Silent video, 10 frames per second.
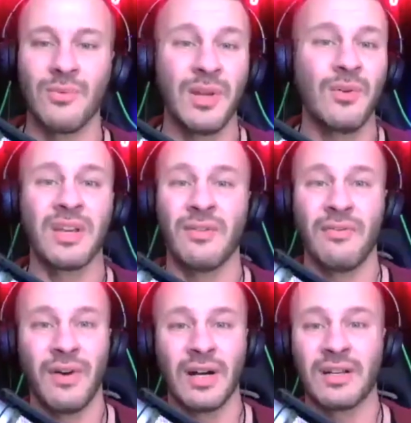We don't give a
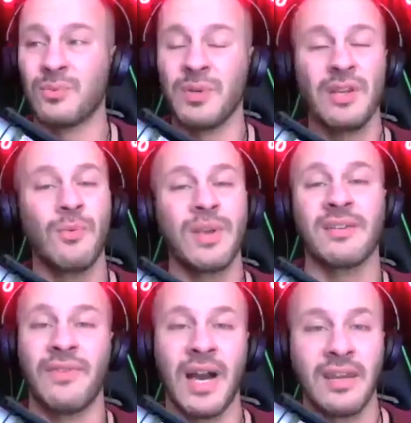fuck because we know we can
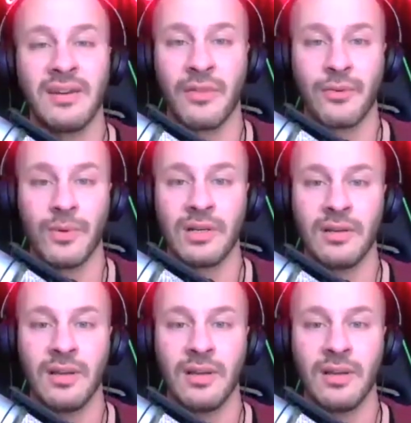find another one.